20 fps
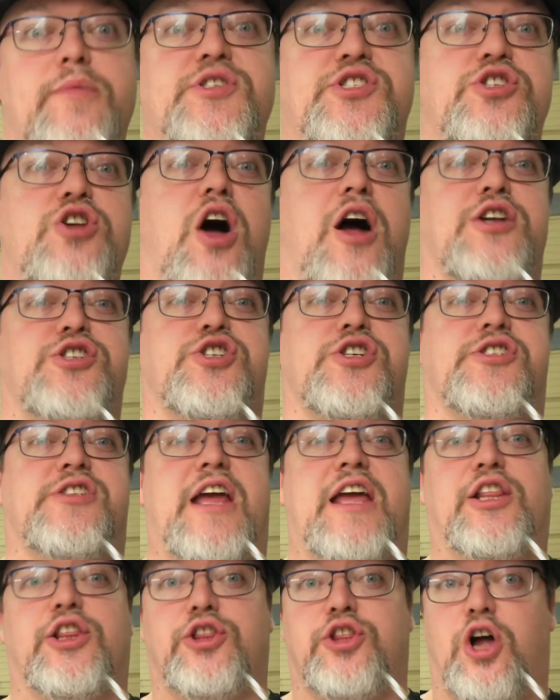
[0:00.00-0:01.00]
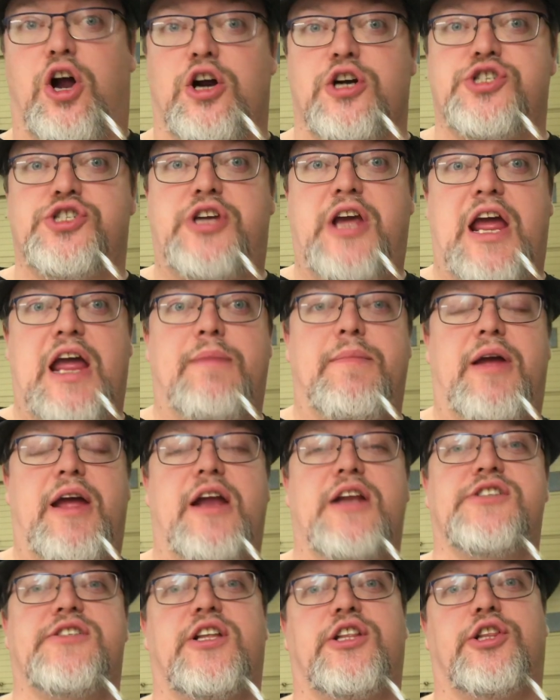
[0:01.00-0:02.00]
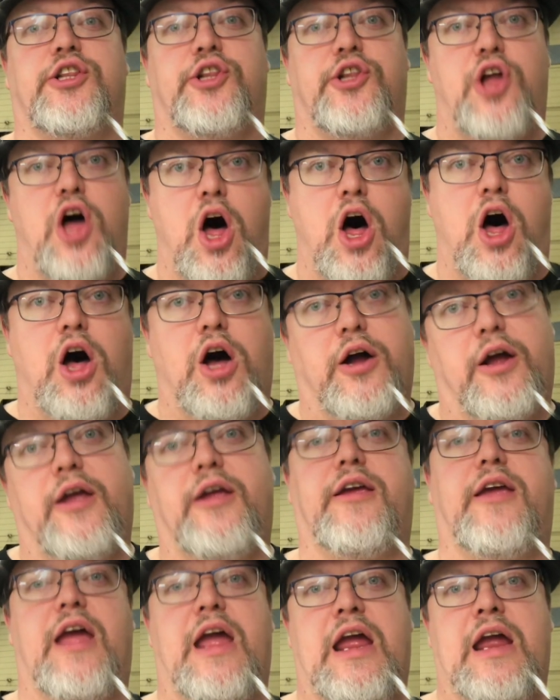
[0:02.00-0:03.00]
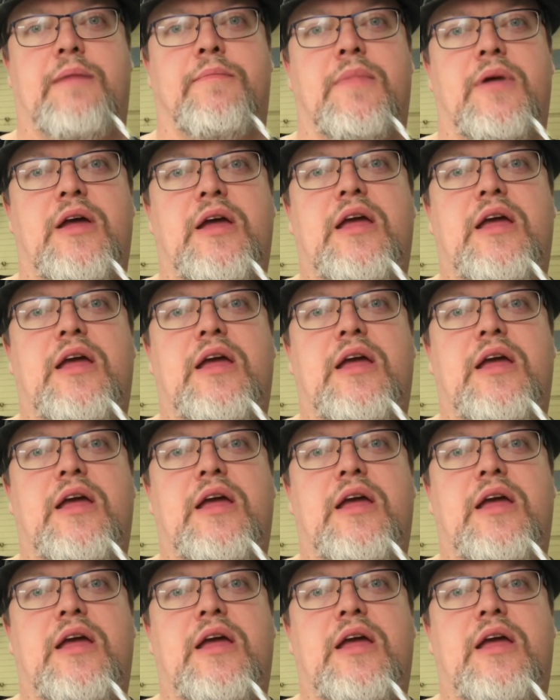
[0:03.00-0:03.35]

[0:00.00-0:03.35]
is not just a large game, it is a long game.